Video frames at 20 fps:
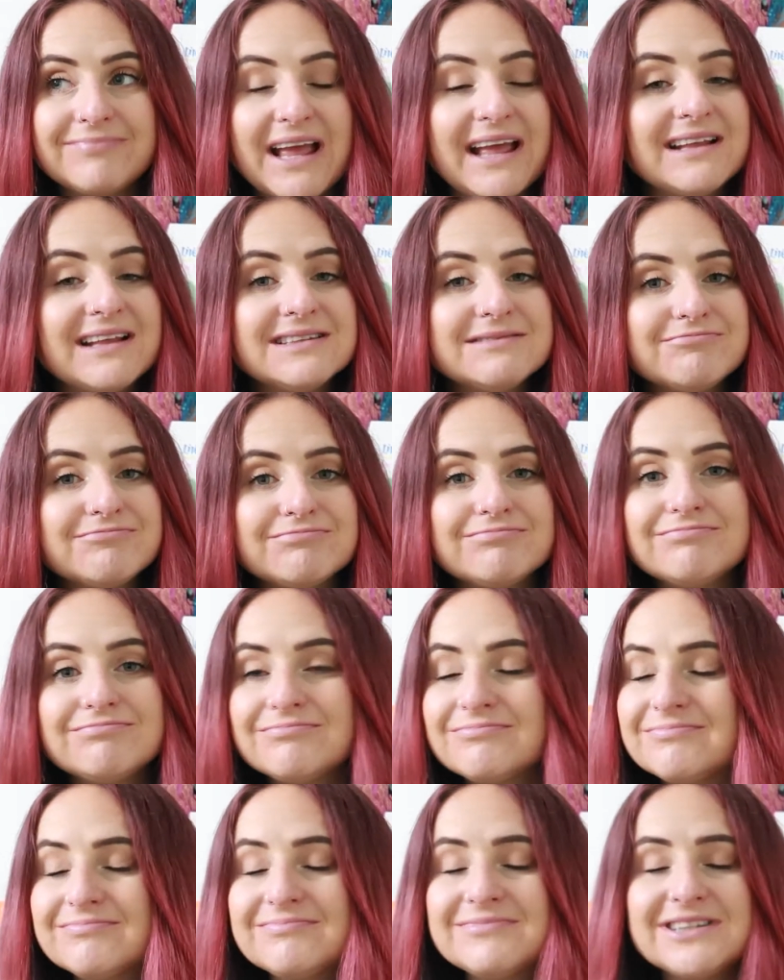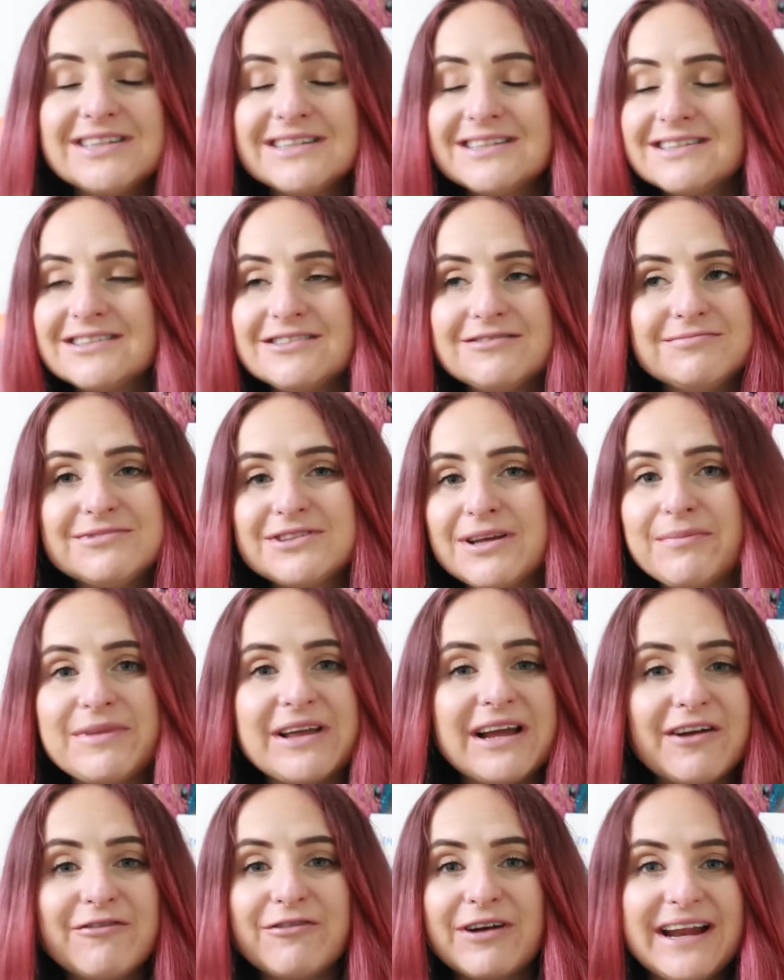It's just
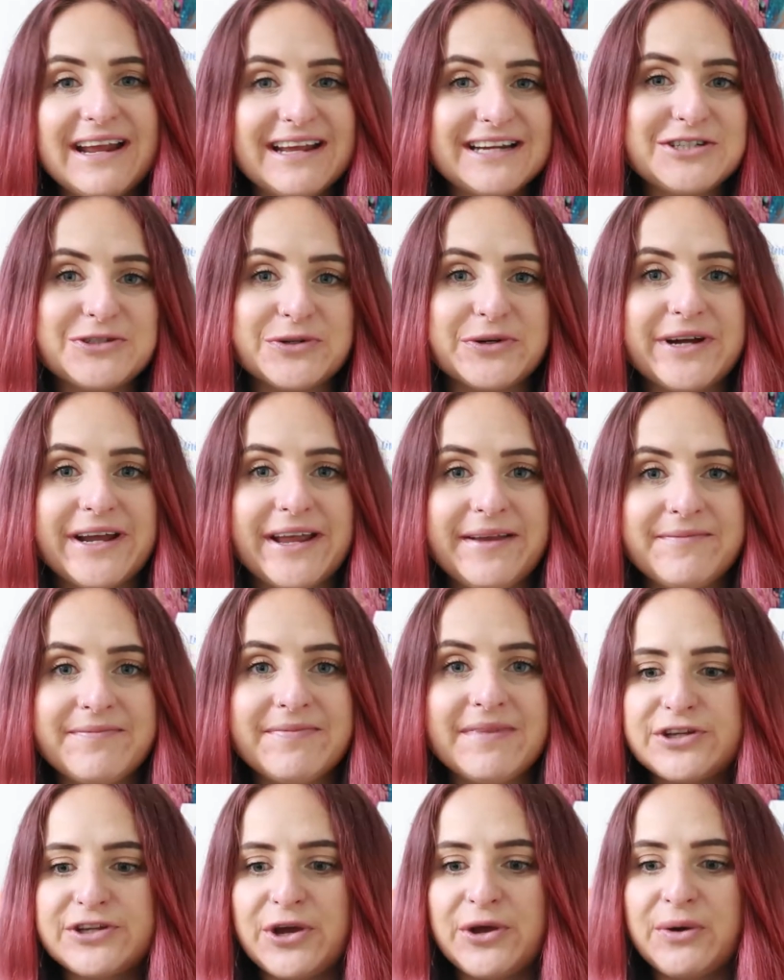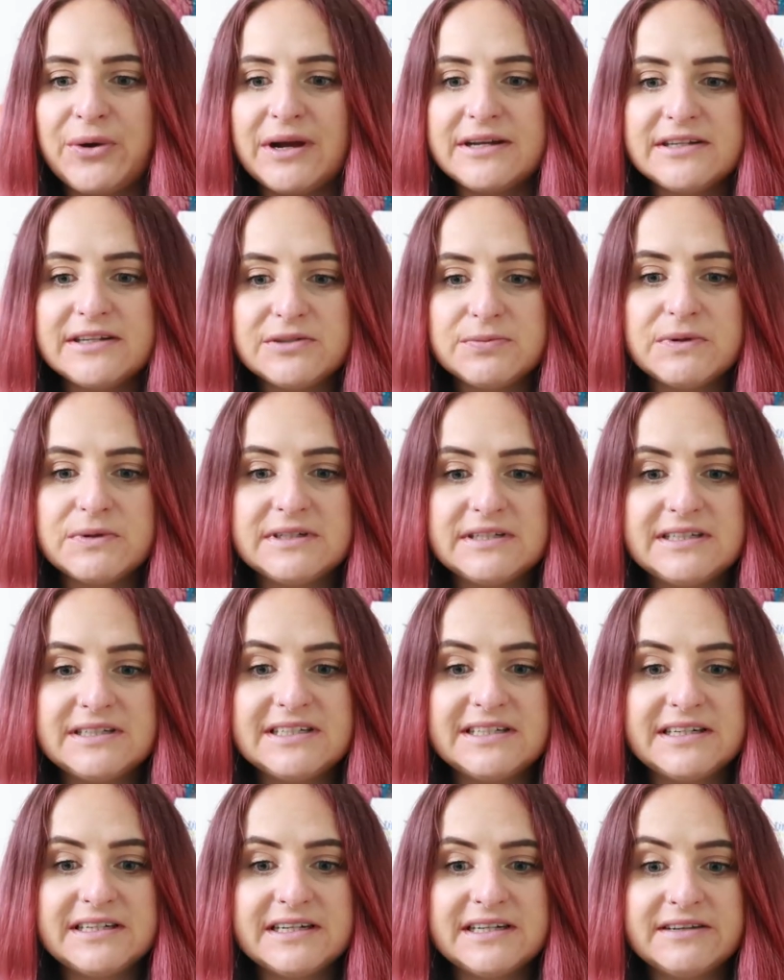something I really enjoy. So I just wanted
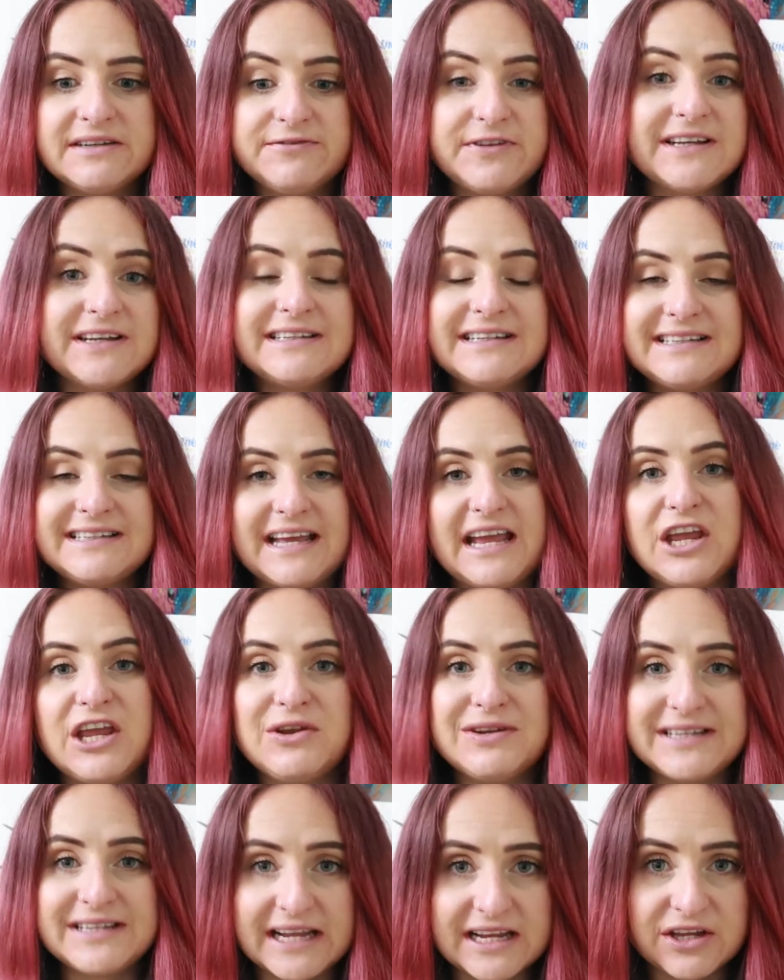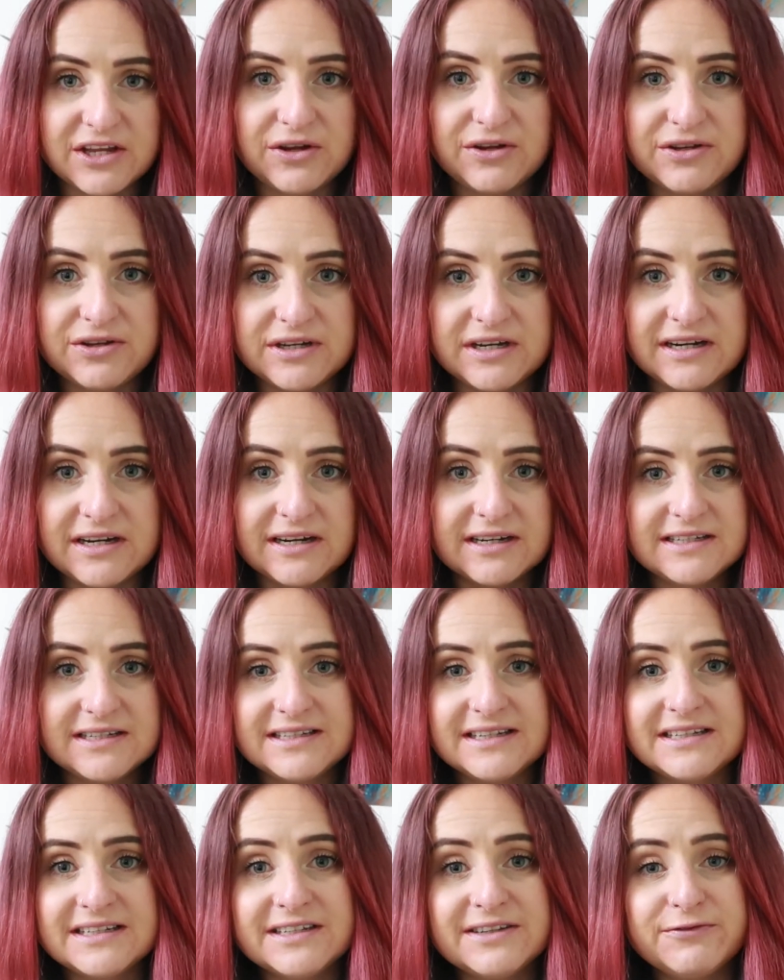to firstly say a huge thank you to
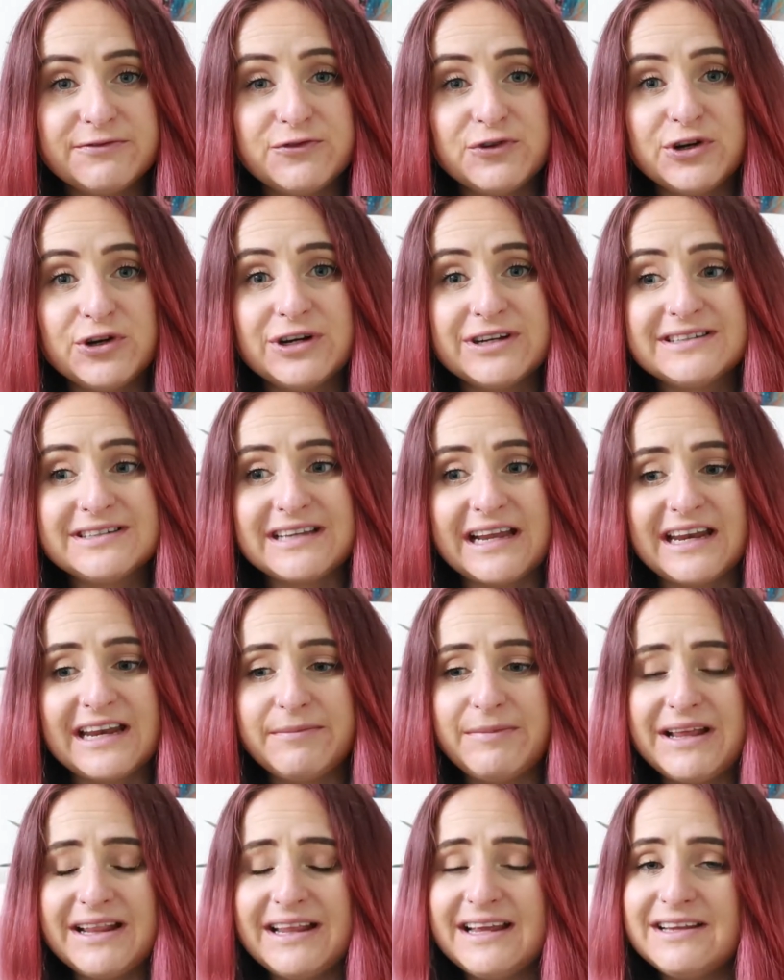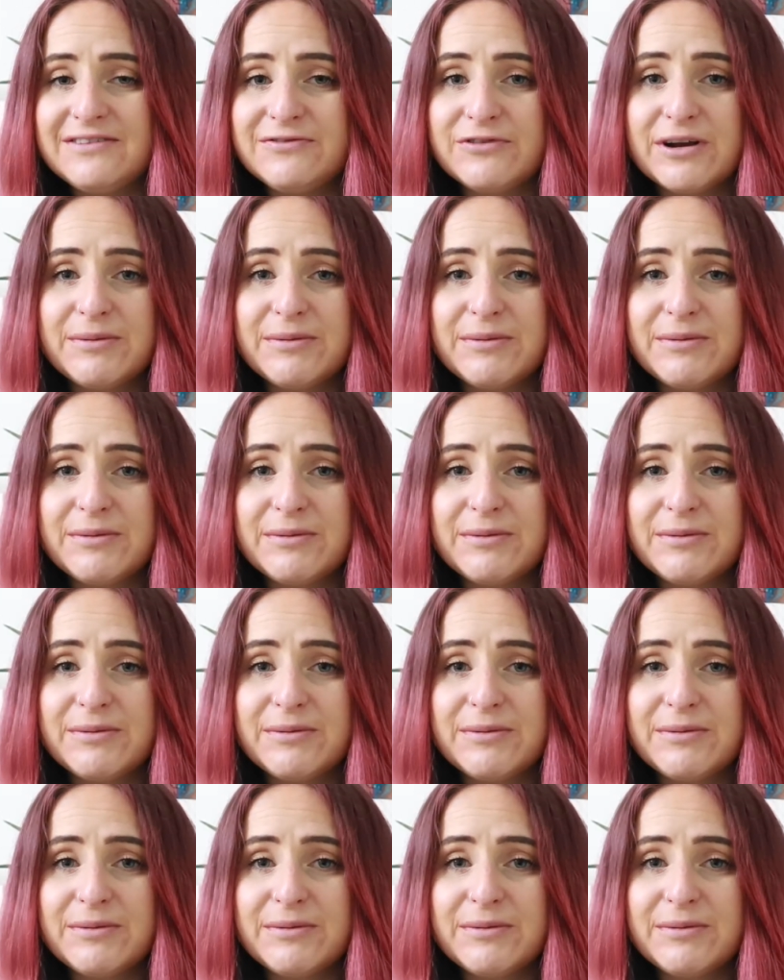Arteza for sending me these